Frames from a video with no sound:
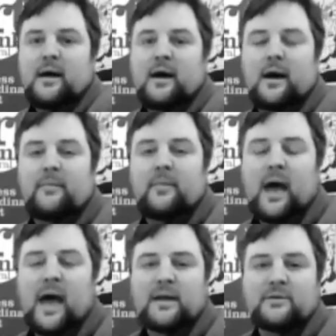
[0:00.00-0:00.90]

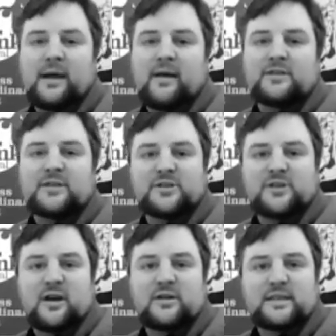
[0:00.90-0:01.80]
And we have a
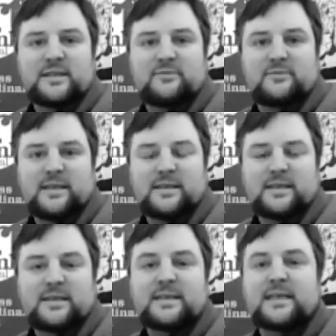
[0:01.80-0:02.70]
digital artist in
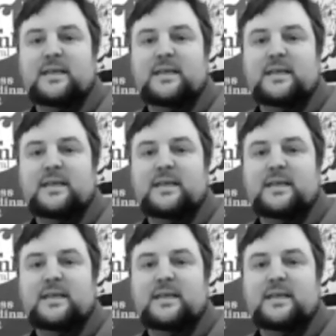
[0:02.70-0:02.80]
residence